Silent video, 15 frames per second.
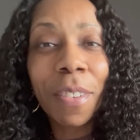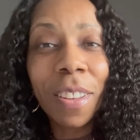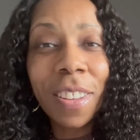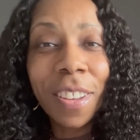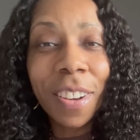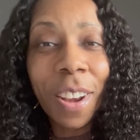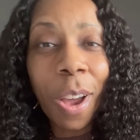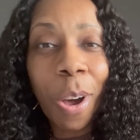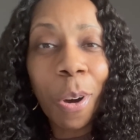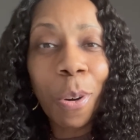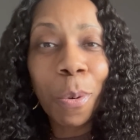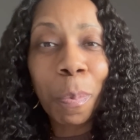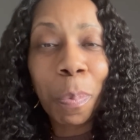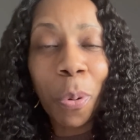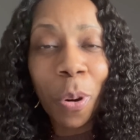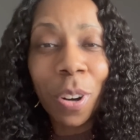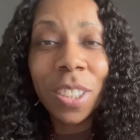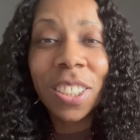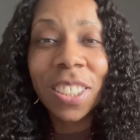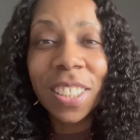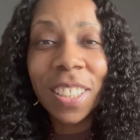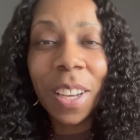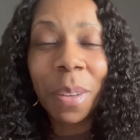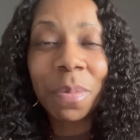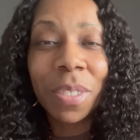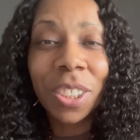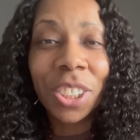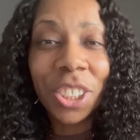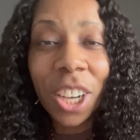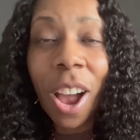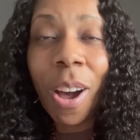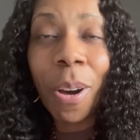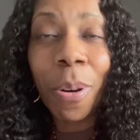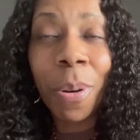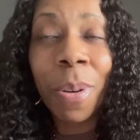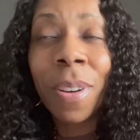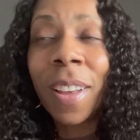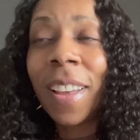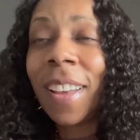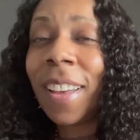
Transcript: you know, portion of the show,